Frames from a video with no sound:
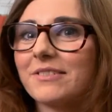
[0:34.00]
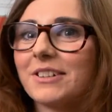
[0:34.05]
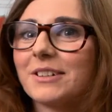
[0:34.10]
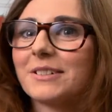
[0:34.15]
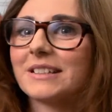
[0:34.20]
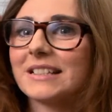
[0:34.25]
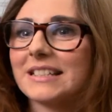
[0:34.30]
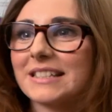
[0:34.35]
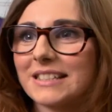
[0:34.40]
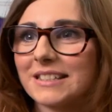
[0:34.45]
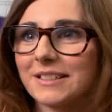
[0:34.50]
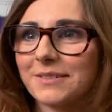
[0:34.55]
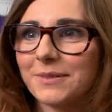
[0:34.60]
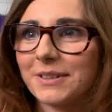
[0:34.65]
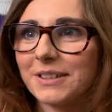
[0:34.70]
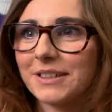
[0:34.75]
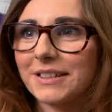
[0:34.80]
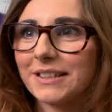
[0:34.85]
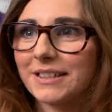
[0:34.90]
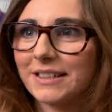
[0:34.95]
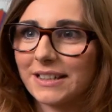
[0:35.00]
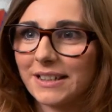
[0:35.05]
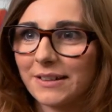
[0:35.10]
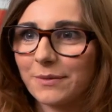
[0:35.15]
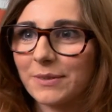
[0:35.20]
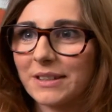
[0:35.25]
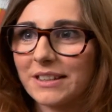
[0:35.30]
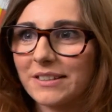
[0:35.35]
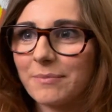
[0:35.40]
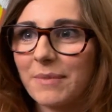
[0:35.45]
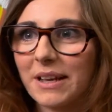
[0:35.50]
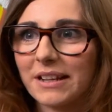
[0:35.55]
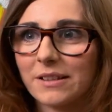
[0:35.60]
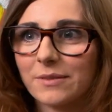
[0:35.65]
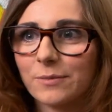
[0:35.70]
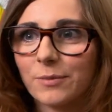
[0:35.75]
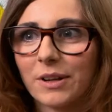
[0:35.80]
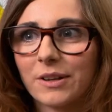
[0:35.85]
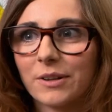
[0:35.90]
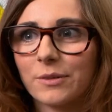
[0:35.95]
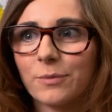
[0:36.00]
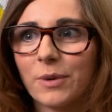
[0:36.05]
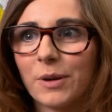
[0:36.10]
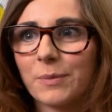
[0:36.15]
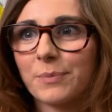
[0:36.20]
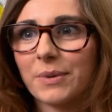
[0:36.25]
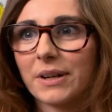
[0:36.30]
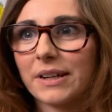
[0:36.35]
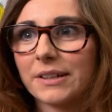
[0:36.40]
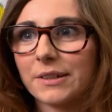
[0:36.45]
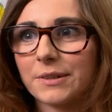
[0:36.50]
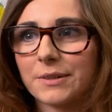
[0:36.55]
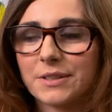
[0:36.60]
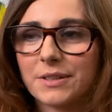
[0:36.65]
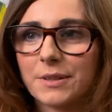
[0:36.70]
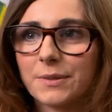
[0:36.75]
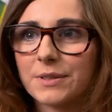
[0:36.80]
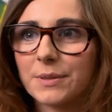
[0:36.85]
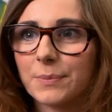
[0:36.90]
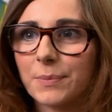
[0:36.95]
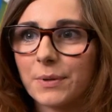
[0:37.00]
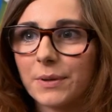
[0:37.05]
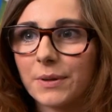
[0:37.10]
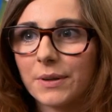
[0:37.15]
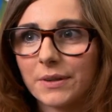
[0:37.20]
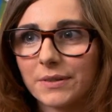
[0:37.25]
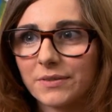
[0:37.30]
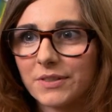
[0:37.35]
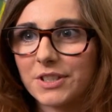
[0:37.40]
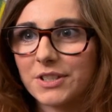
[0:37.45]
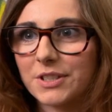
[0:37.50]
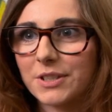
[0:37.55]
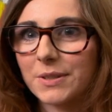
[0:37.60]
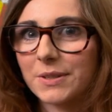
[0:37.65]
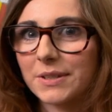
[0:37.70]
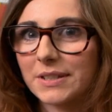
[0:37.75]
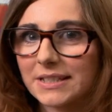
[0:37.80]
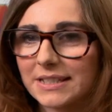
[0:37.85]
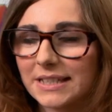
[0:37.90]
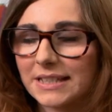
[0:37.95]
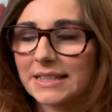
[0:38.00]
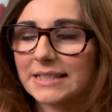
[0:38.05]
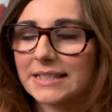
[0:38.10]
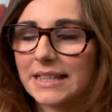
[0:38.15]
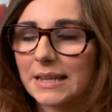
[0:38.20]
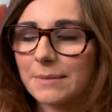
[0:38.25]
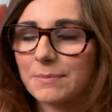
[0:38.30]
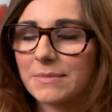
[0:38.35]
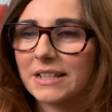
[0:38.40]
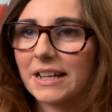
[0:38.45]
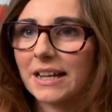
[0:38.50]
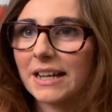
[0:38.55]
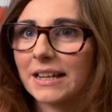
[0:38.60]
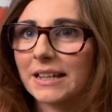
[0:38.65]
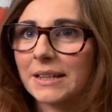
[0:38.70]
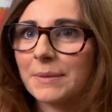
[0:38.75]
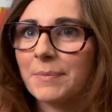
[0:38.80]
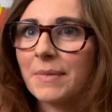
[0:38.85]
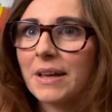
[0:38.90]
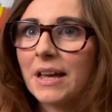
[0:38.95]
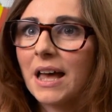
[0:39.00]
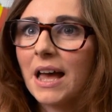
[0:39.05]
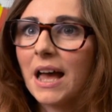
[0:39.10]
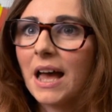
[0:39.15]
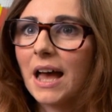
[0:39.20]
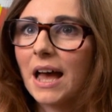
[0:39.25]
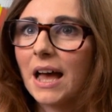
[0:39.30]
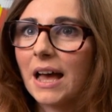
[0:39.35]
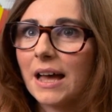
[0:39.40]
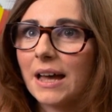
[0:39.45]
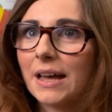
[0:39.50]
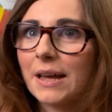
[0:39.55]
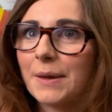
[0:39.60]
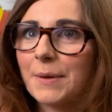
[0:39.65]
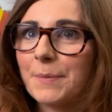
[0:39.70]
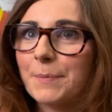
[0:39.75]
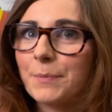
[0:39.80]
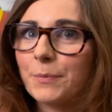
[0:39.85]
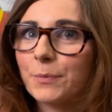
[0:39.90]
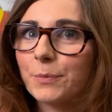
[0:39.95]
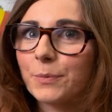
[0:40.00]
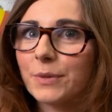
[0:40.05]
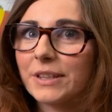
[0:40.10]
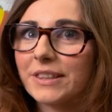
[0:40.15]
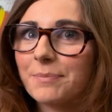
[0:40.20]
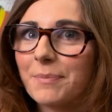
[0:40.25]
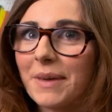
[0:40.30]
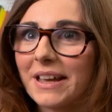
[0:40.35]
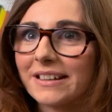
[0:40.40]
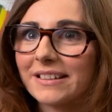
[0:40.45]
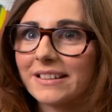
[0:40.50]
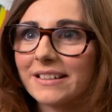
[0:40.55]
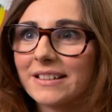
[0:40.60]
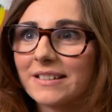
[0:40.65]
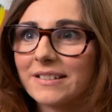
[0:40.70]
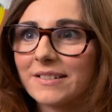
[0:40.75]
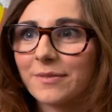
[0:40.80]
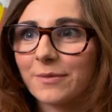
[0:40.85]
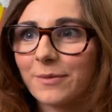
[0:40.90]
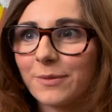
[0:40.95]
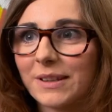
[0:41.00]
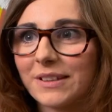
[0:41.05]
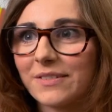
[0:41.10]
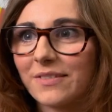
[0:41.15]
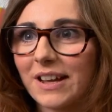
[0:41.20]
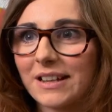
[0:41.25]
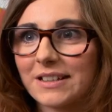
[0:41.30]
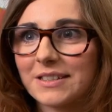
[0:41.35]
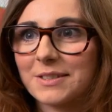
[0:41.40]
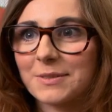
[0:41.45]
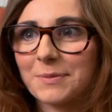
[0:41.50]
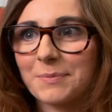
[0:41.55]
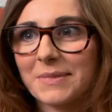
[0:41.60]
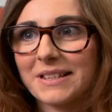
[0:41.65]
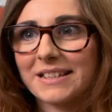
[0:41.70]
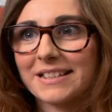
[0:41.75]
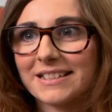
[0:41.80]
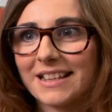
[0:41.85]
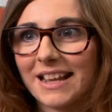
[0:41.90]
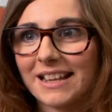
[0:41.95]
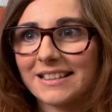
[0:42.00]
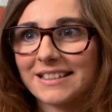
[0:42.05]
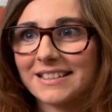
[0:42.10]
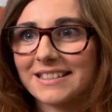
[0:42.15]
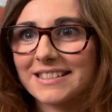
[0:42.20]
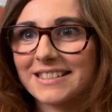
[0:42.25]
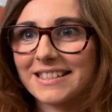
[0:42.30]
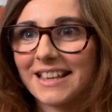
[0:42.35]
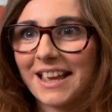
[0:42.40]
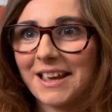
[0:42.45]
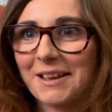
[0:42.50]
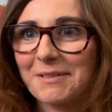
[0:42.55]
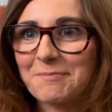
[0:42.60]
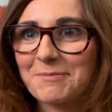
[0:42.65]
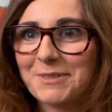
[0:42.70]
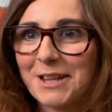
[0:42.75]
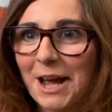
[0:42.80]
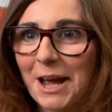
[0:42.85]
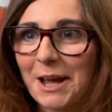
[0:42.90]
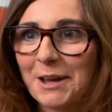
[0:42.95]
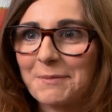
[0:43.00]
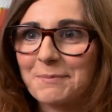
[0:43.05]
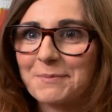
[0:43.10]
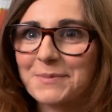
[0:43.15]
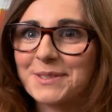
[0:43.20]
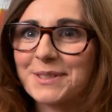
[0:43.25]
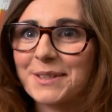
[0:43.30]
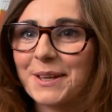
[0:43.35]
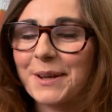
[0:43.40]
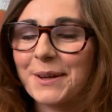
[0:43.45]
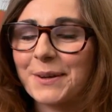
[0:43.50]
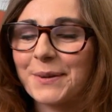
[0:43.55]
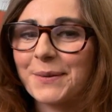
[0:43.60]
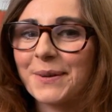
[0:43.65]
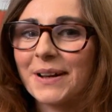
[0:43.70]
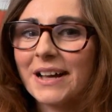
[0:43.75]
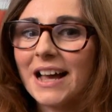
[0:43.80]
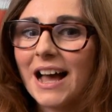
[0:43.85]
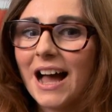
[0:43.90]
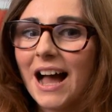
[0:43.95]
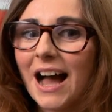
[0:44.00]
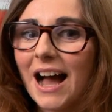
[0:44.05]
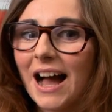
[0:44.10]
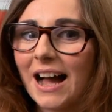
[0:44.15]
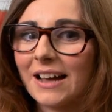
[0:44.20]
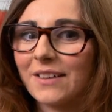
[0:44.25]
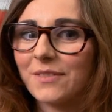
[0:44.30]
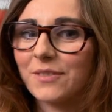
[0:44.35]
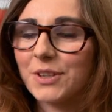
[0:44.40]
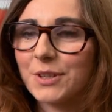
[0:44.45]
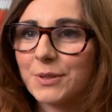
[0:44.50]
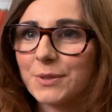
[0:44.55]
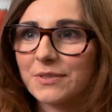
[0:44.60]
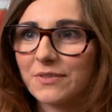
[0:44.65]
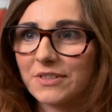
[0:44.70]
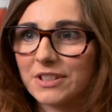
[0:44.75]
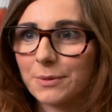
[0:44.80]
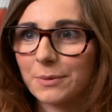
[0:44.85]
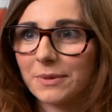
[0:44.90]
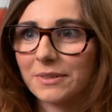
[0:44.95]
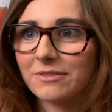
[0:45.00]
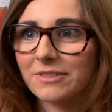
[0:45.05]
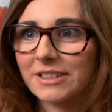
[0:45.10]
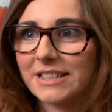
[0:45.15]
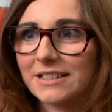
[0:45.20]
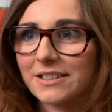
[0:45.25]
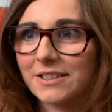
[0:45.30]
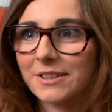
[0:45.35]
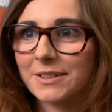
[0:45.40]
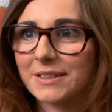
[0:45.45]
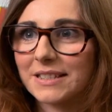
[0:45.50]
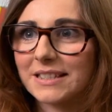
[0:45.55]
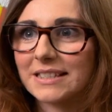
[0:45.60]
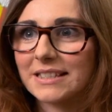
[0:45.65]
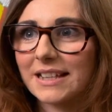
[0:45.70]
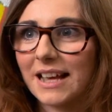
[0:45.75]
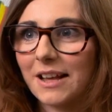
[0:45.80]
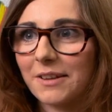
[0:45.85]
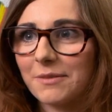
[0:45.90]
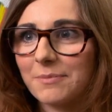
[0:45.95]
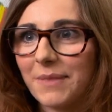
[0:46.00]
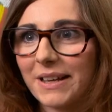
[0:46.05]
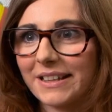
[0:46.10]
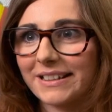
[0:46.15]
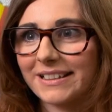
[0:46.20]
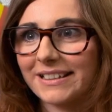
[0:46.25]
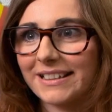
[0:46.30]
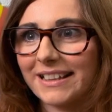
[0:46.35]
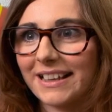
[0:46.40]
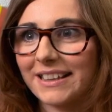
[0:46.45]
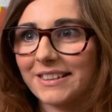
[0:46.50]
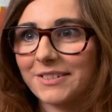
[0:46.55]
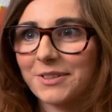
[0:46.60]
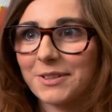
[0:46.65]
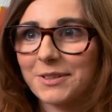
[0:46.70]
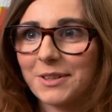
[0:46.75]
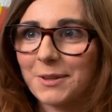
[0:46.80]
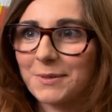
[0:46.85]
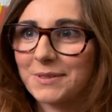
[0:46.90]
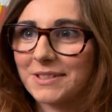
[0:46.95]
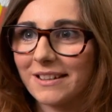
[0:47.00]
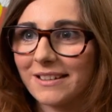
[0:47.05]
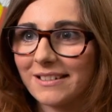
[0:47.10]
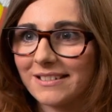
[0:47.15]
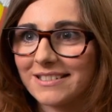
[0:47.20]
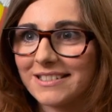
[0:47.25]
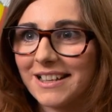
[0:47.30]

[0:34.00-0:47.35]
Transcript: role is to work with Megan one-on-one, but I also support other students at the same time. With Megan, we've had some intense times, so I've used visual resources to help Megan get through those hard